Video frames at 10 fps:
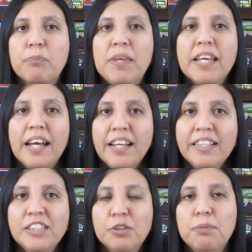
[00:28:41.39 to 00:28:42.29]

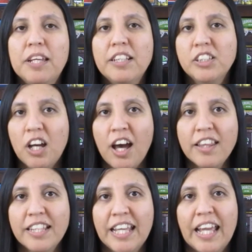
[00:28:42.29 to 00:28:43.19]
because you're being
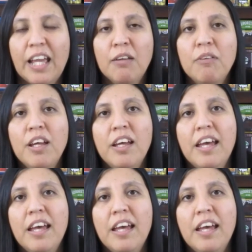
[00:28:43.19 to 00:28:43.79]
taught the game